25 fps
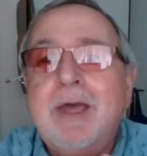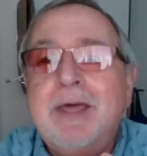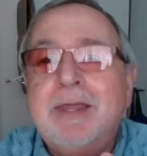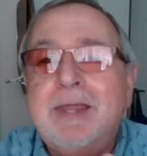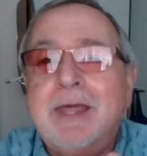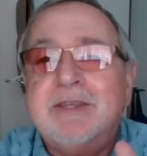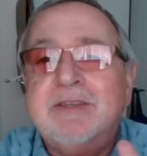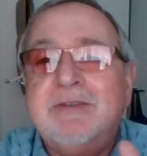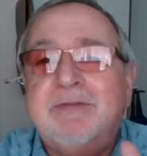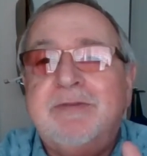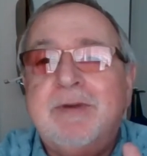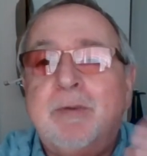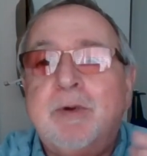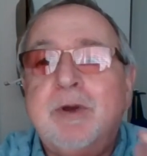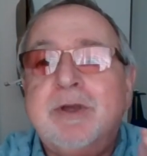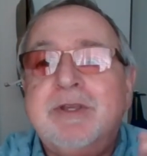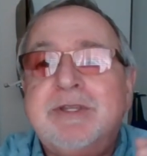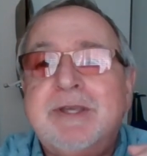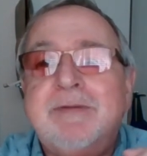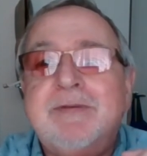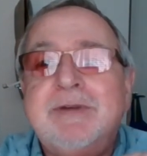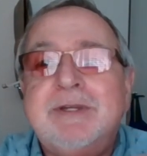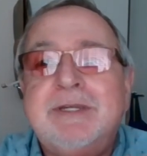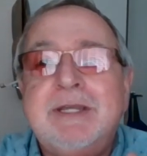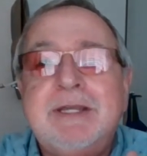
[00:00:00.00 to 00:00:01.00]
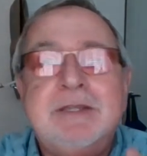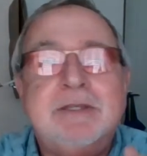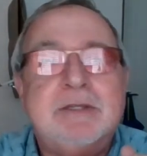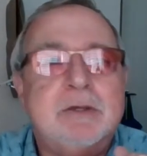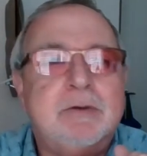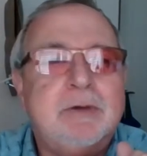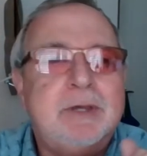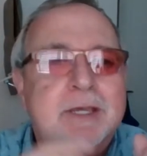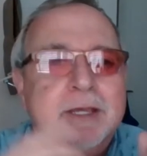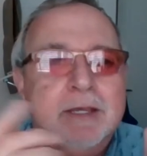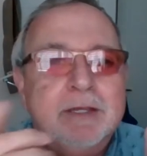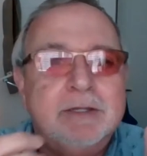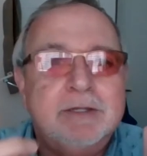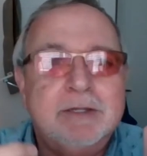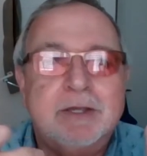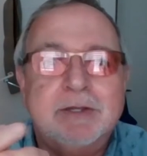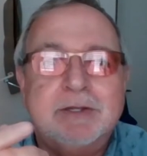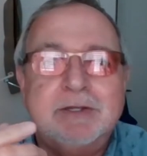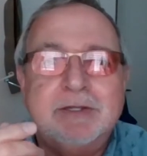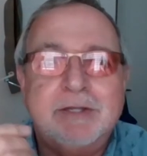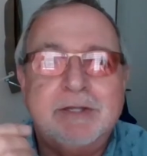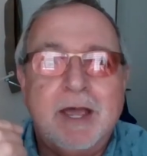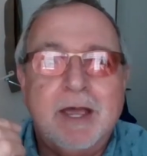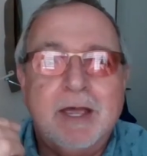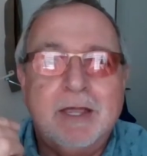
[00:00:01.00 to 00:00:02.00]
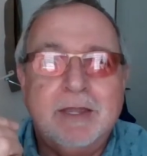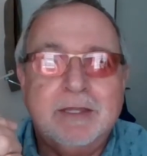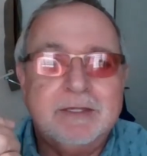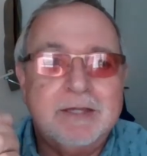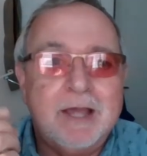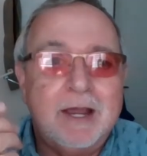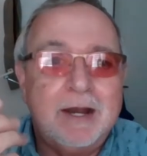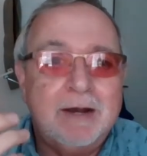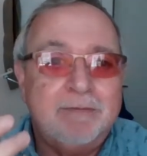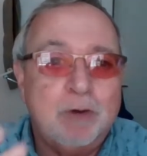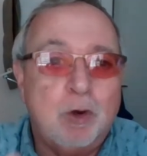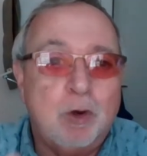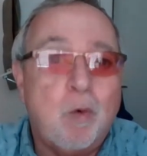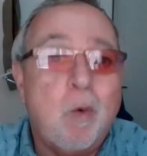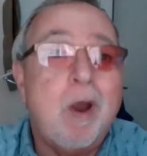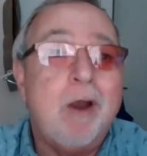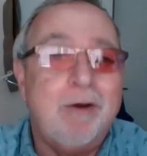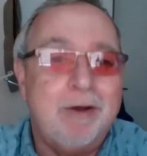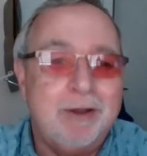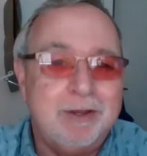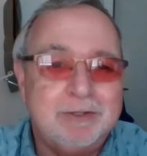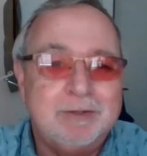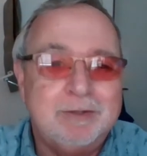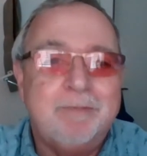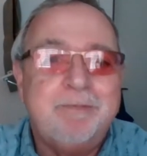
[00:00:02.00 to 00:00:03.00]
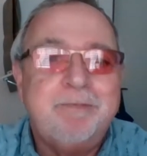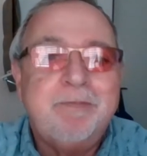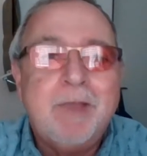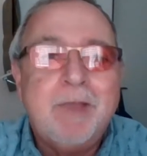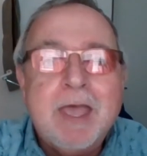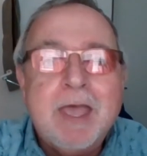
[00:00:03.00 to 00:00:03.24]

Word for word: That's February 17th, so he's a sign, the sign of Aquarius.